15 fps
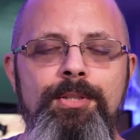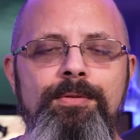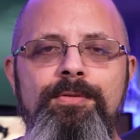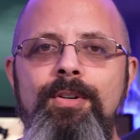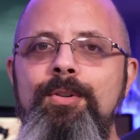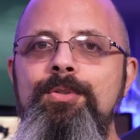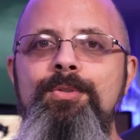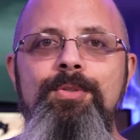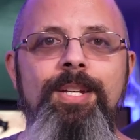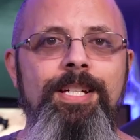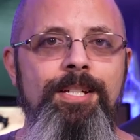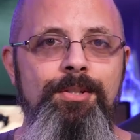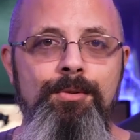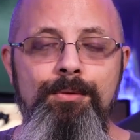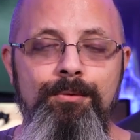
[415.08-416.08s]
your phone, you get
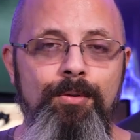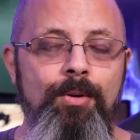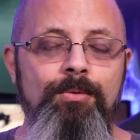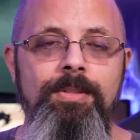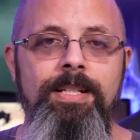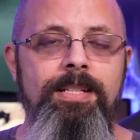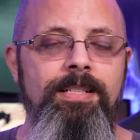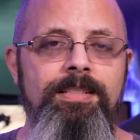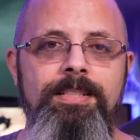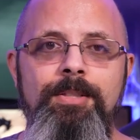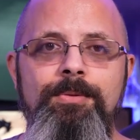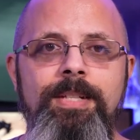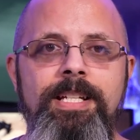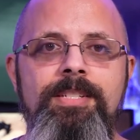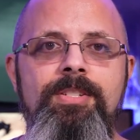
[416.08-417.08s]
a new phone uh, you know,
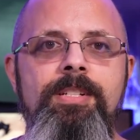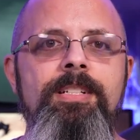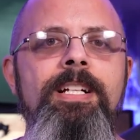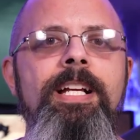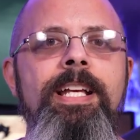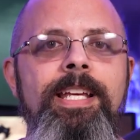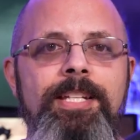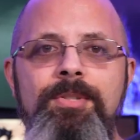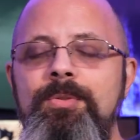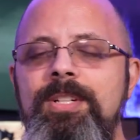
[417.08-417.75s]
next year, and you